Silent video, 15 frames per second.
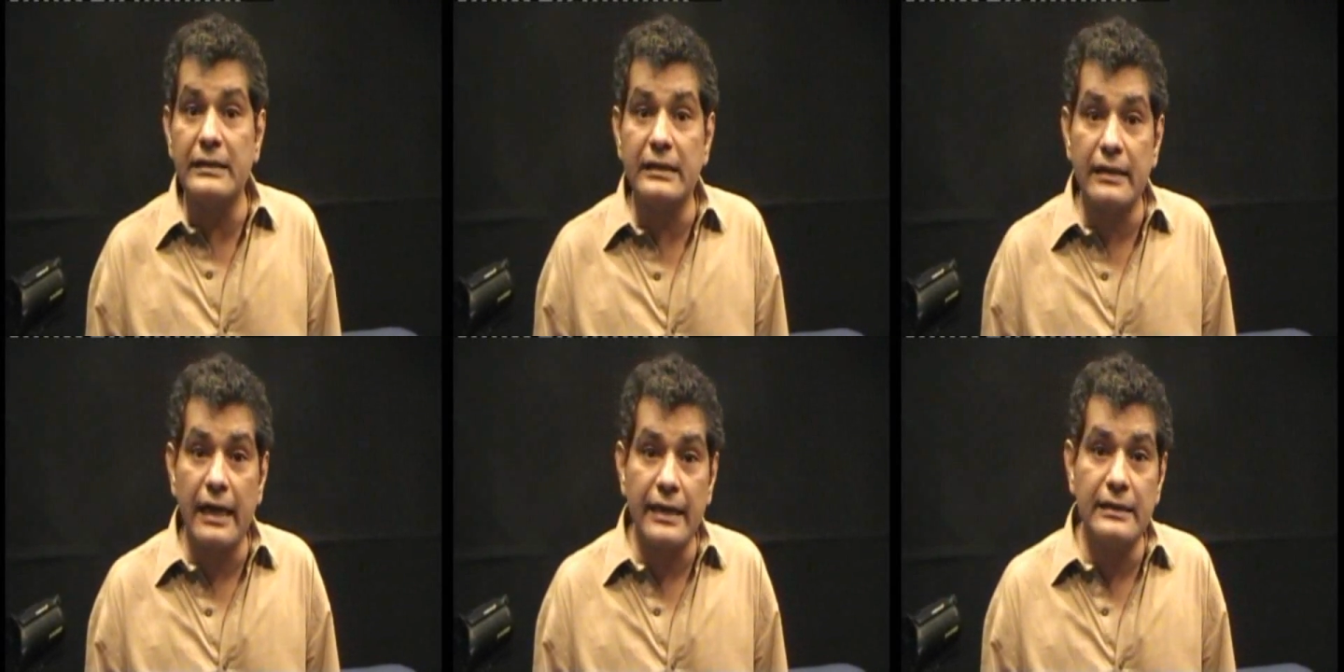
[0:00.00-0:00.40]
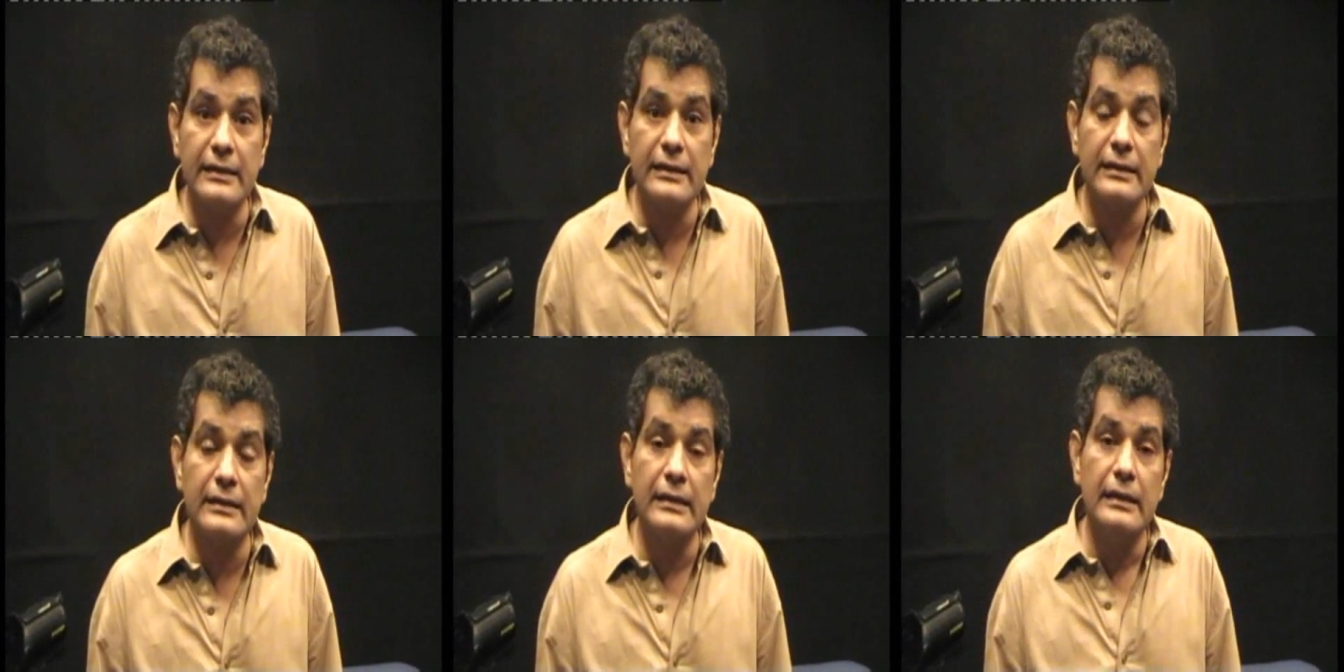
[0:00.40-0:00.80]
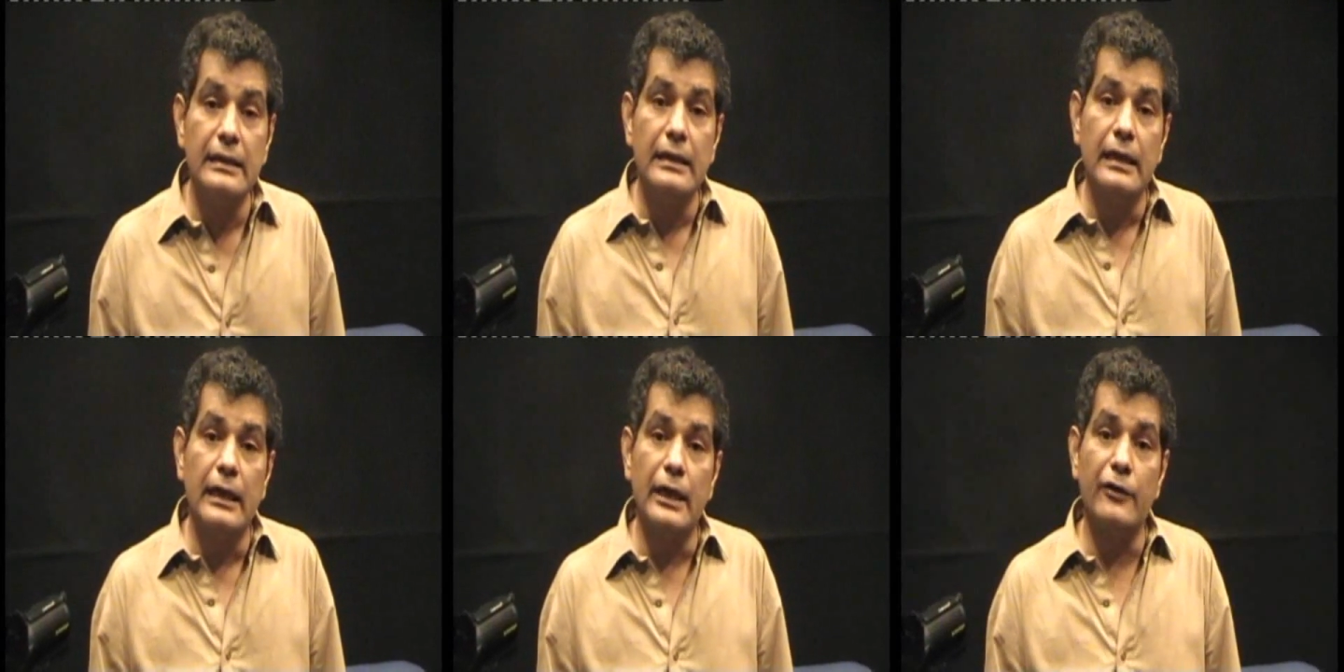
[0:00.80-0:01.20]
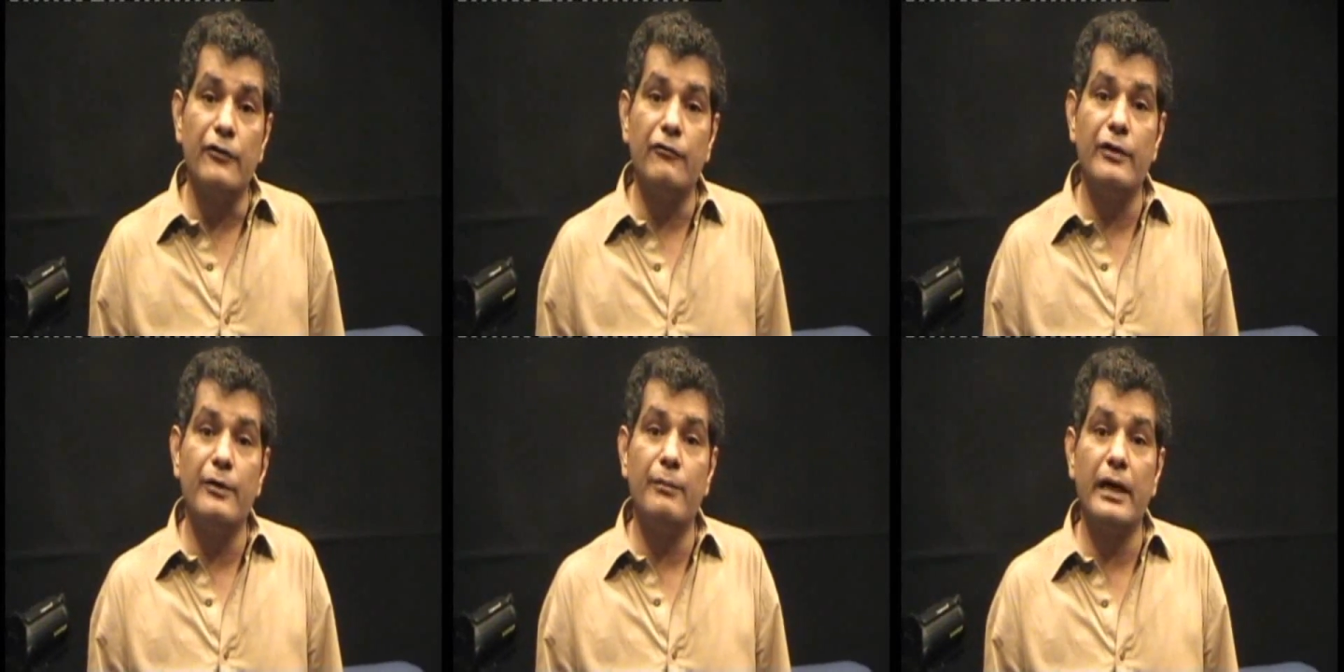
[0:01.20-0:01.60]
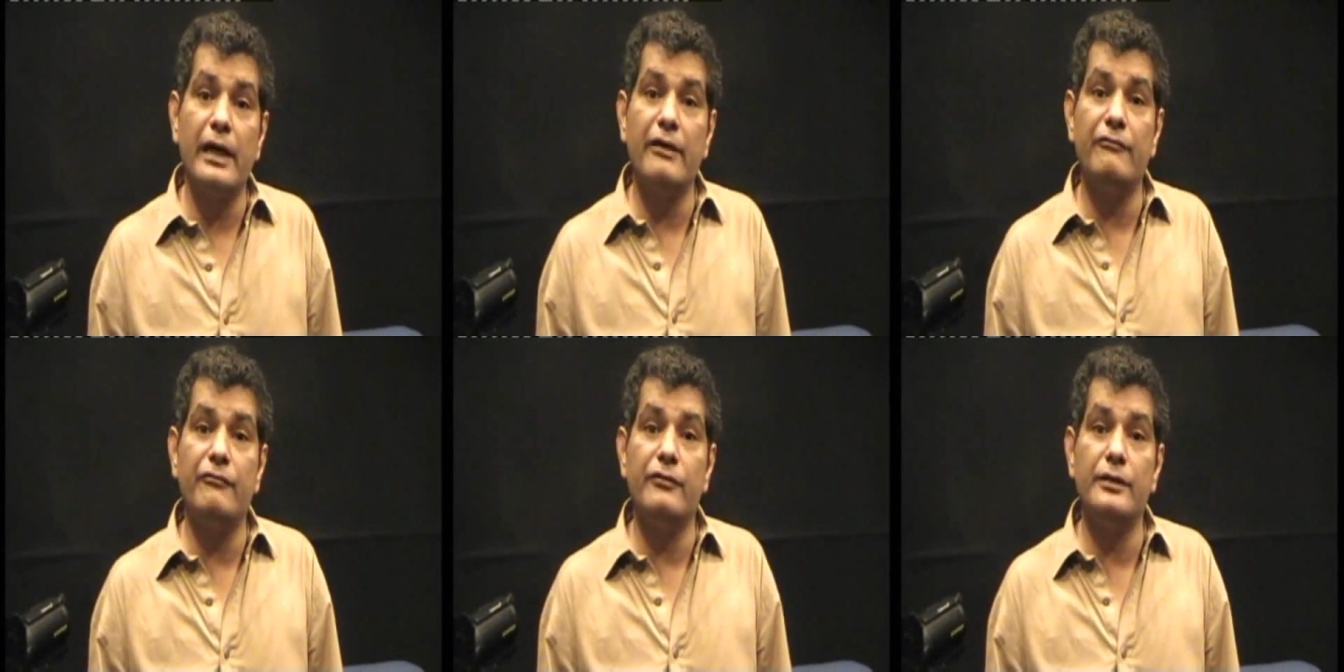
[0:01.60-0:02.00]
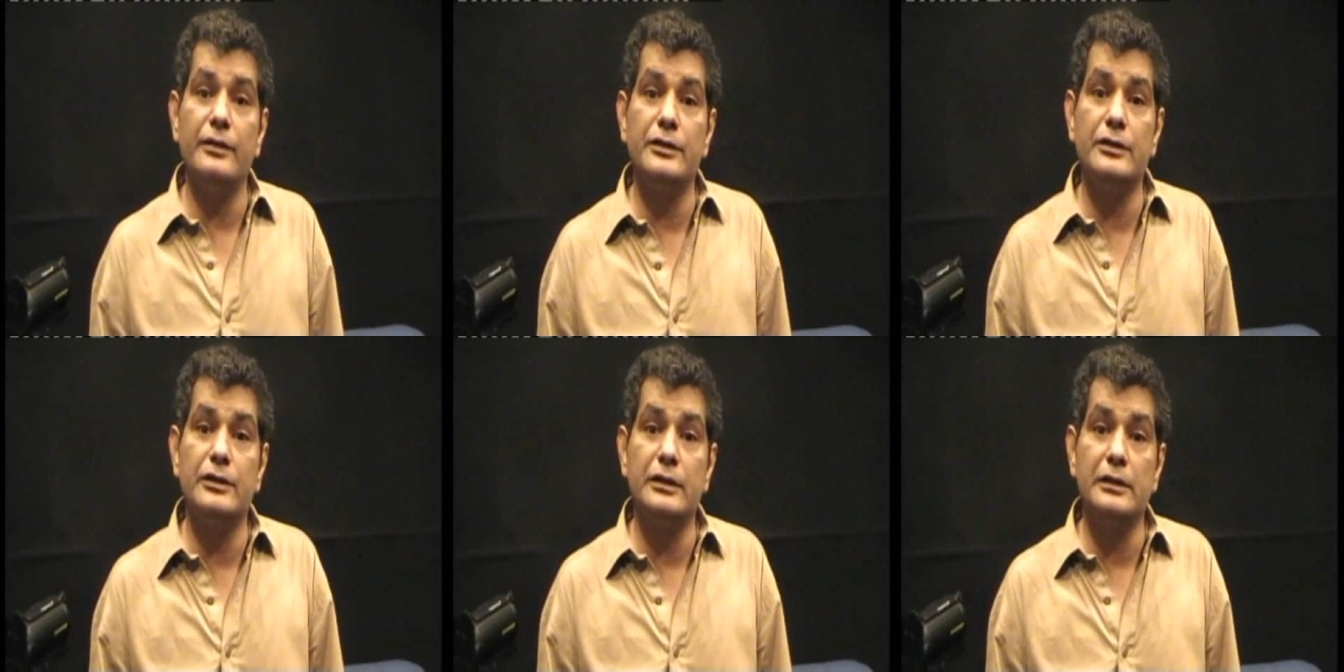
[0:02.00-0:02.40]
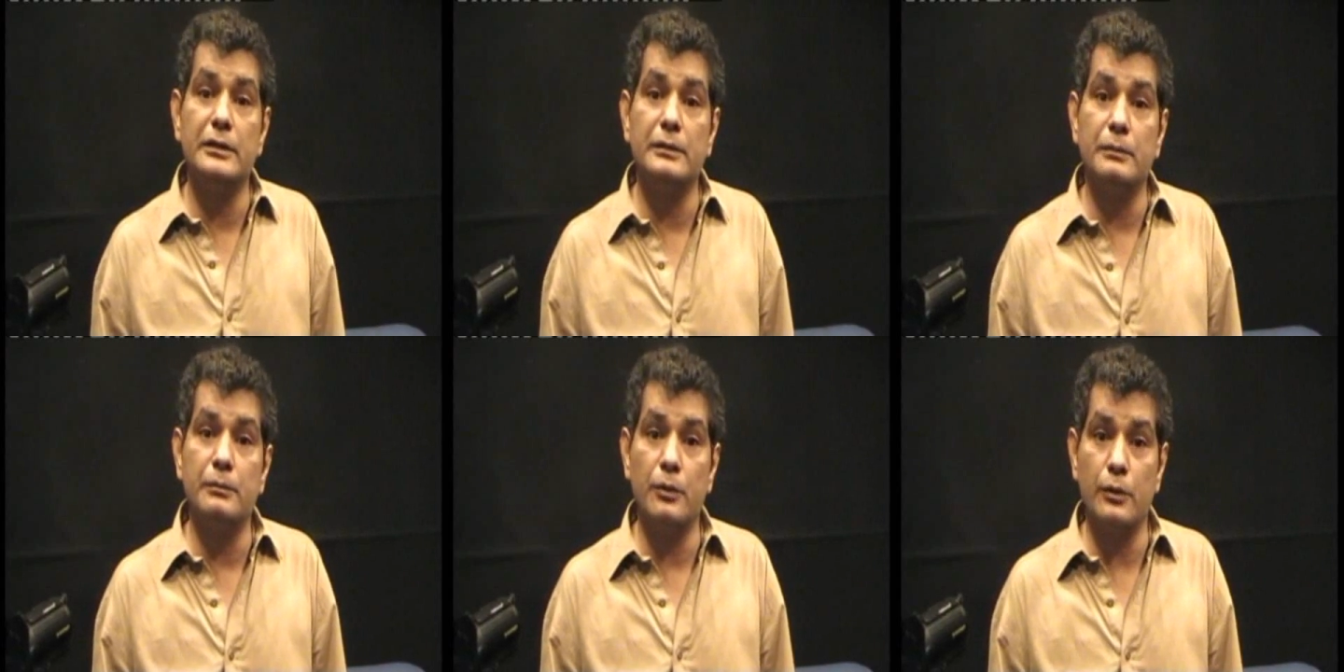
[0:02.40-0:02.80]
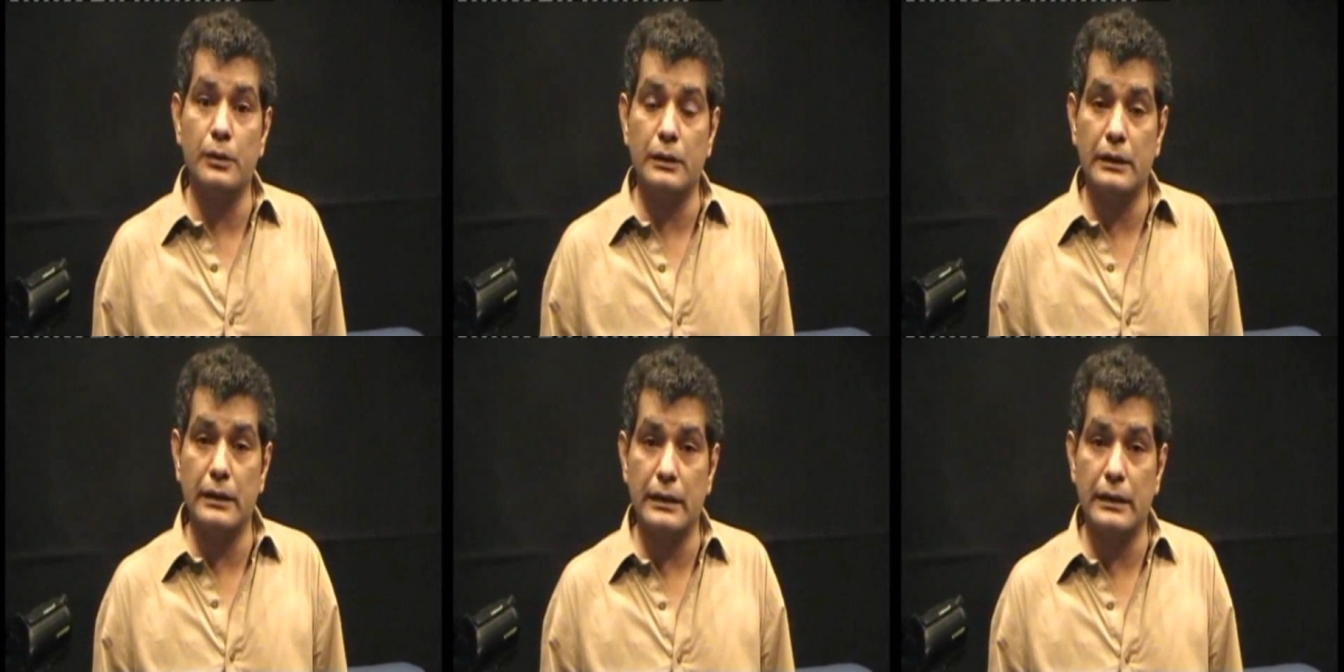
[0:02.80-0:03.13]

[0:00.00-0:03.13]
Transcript: As a writer, when my first book